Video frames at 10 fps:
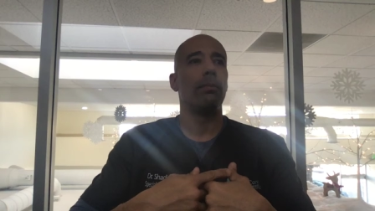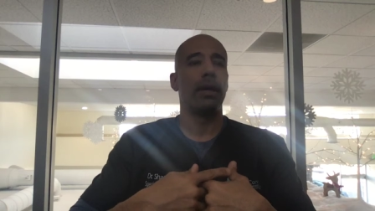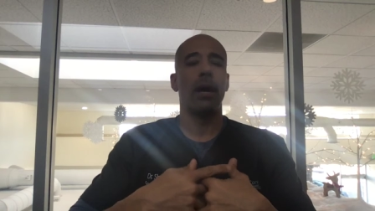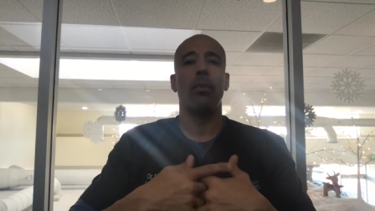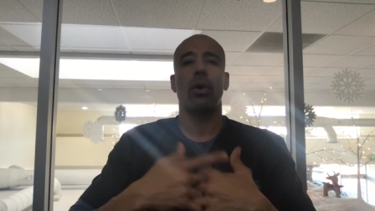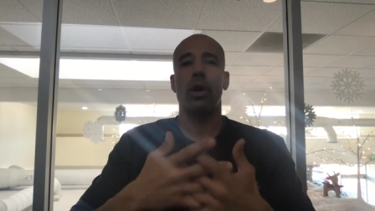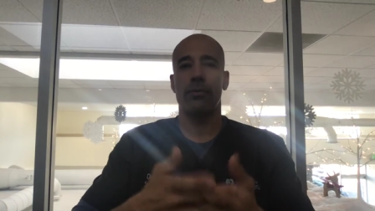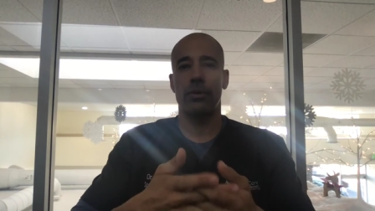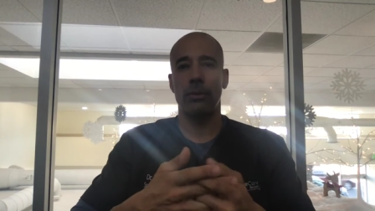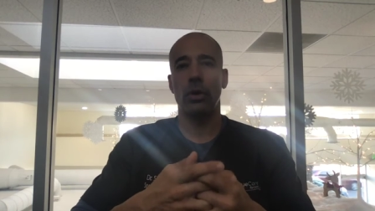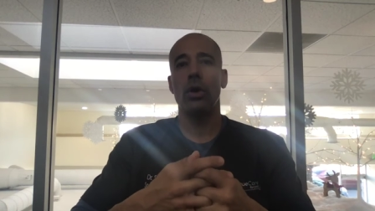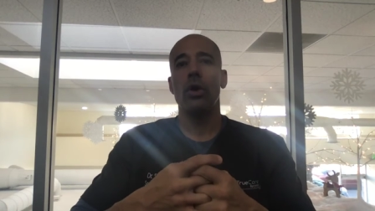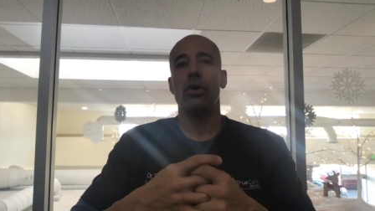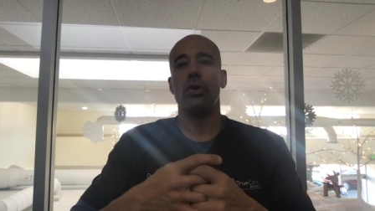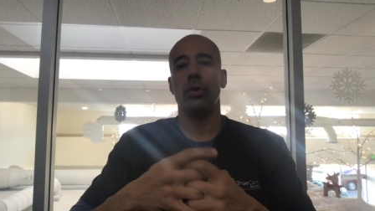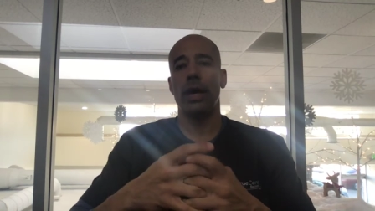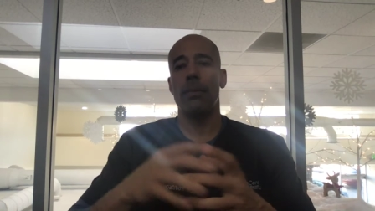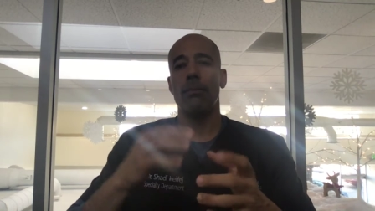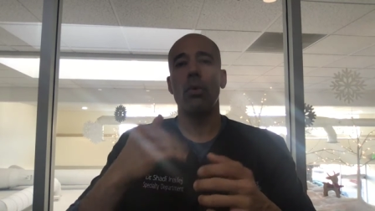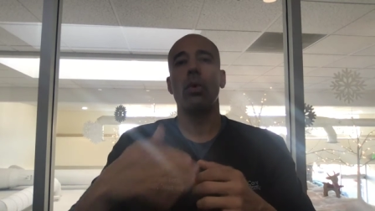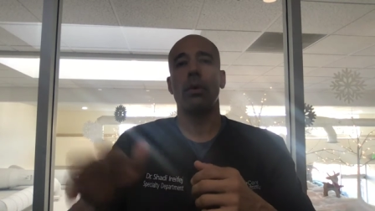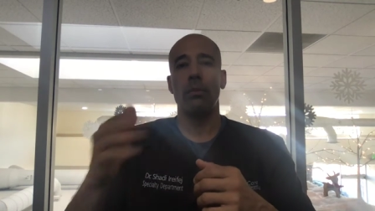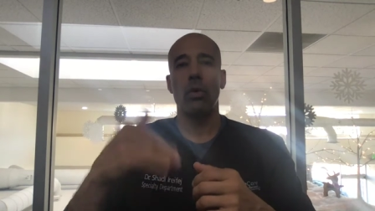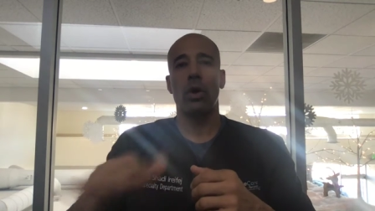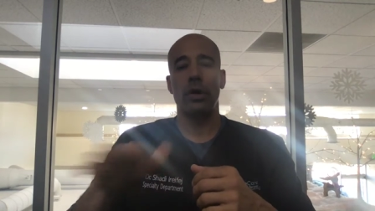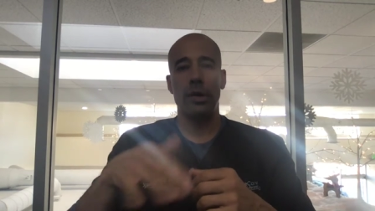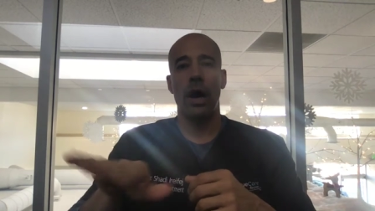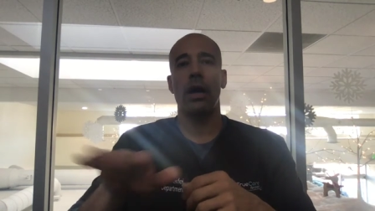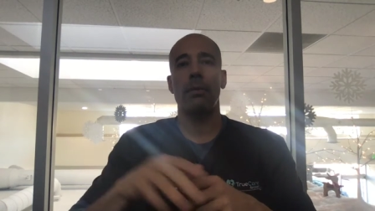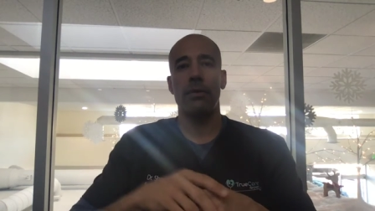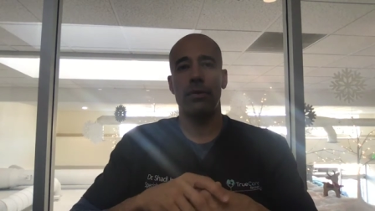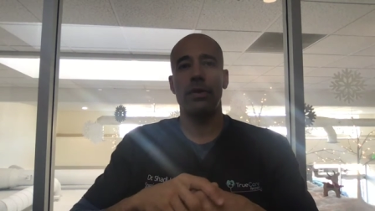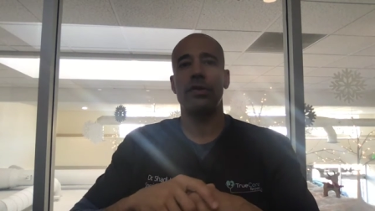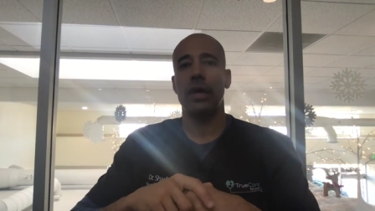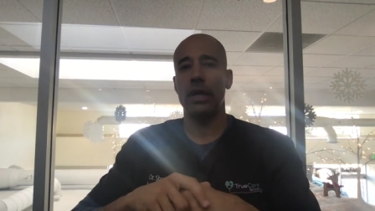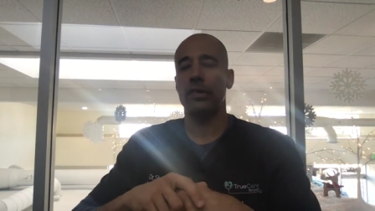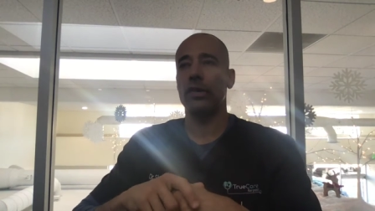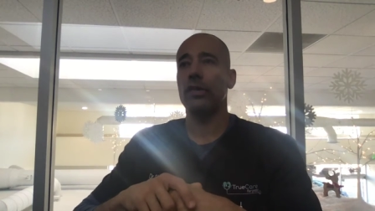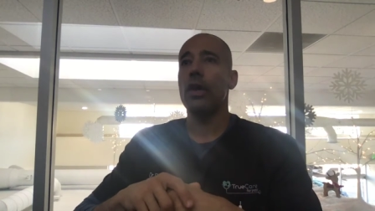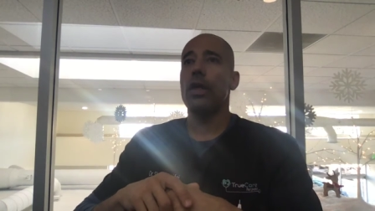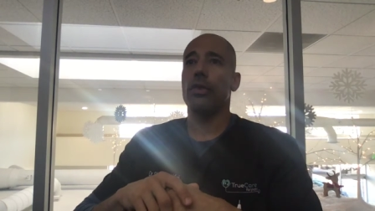become more comfortable, you'll get more and more autonomy for these cases.